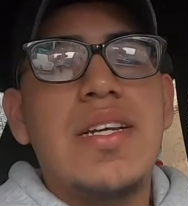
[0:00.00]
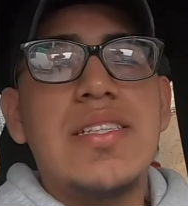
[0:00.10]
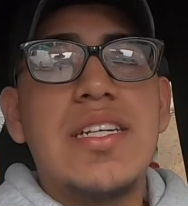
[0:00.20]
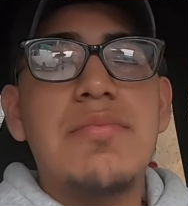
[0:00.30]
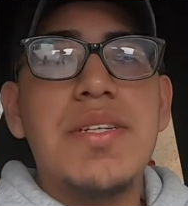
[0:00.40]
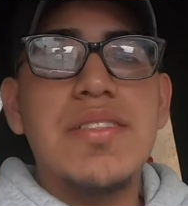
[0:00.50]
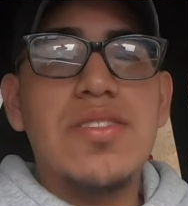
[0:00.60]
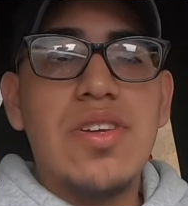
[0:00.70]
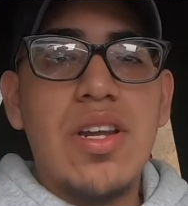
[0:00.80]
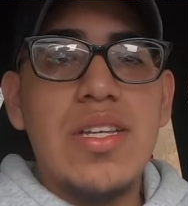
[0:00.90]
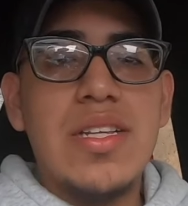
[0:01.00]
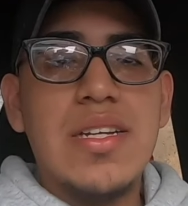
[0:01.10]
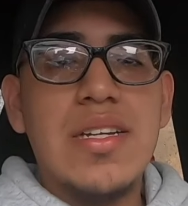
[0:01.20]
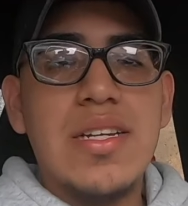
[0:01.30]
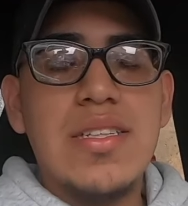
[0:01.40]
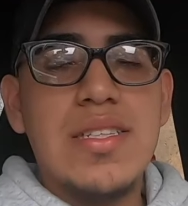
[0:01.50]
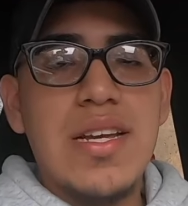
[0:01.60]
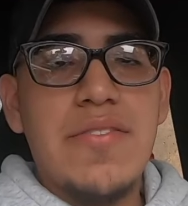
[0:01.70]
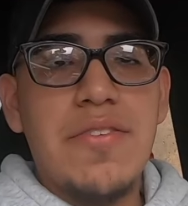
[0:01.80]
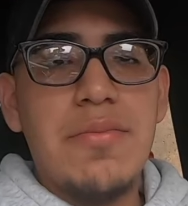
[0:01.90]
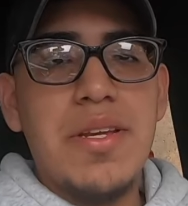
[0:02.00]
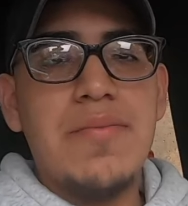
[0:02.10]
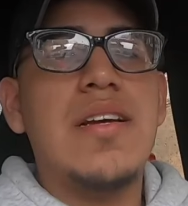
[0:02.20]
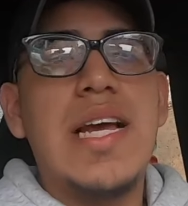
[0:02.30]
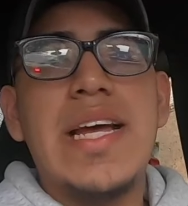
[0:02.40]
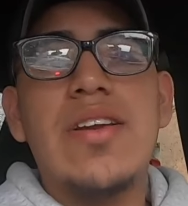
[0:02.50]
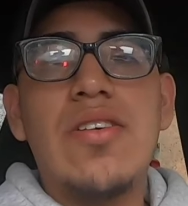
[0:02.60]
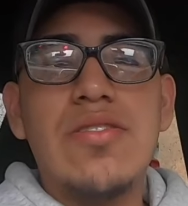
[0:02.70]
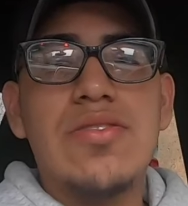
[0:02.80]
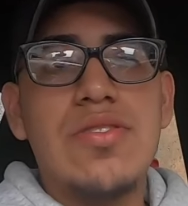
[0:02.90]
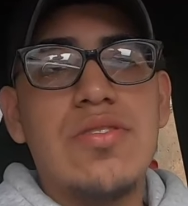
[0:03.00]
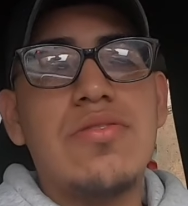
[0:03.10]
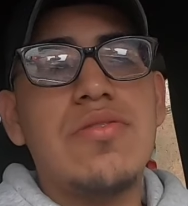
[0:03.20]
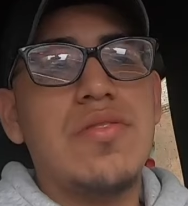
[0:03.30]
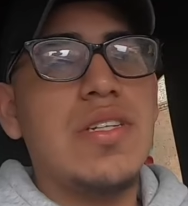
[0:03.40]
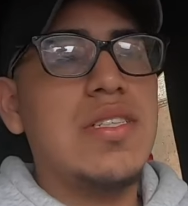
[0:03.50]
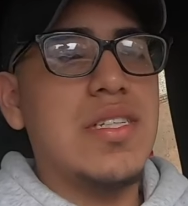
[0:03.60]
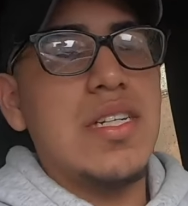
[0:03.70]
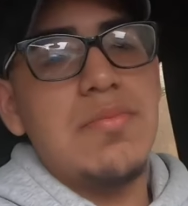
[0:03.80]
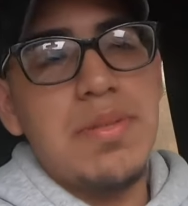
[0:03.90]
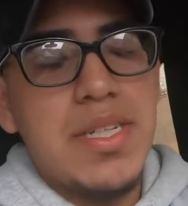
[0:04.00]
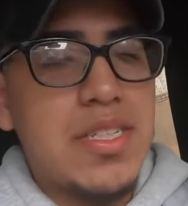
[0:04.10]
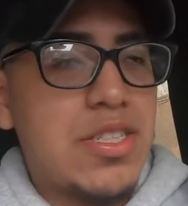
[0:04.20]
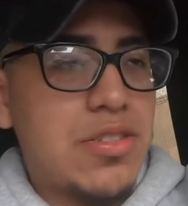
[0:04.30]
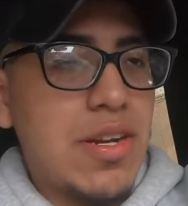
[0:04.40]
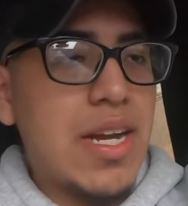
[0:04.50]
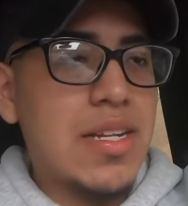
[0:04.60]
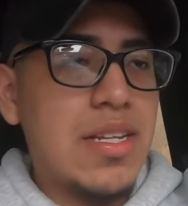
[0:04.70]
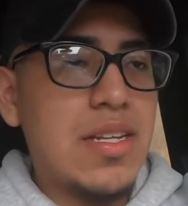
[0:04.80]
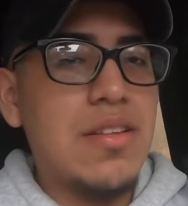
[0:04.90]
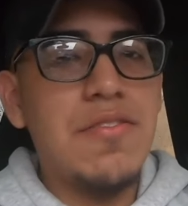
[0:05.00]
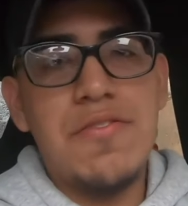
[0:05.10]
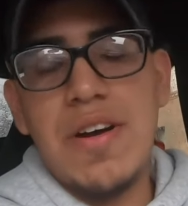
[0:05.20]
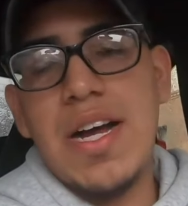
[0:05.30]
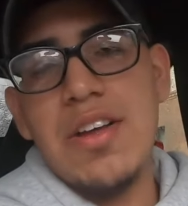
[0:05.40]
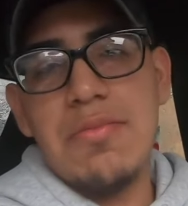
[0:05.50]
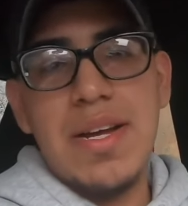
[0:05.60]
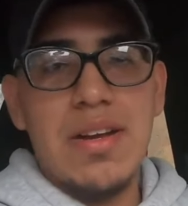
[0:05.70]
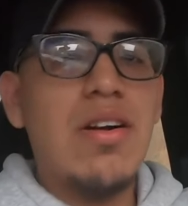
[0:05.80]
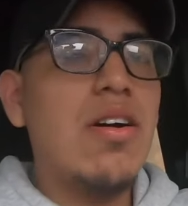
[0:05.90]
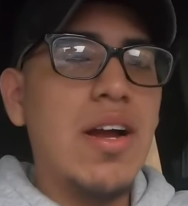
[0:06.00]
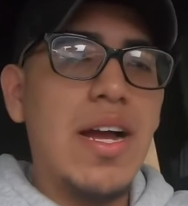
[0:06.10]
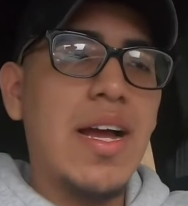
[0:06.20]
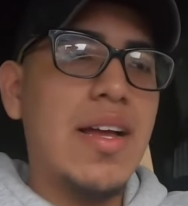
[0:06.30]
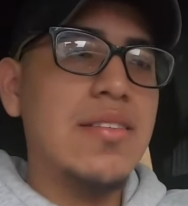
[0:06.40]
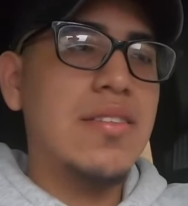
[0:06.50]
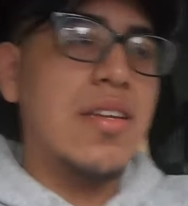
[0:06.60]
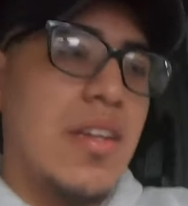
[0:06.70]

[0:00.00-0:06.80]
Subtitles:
He's gonna be installing the intake for me, and also he's gonna be extracting the file my car has